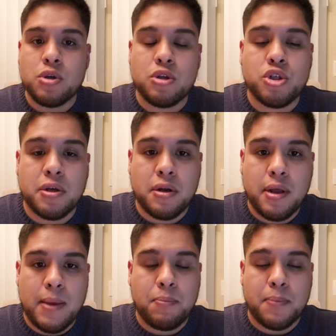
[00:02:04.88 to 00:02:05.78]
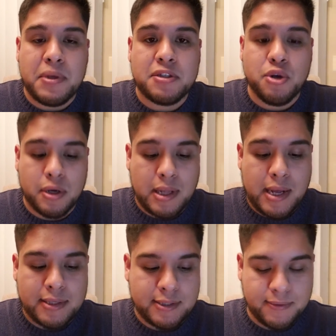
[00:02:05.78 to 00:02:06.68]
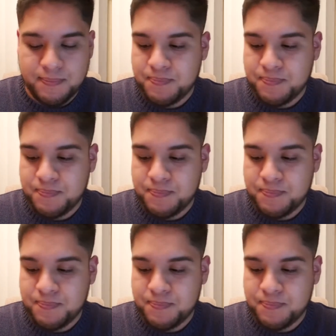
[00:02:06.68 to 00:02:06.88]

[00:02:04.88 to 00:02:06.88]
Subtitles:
should implement in your class.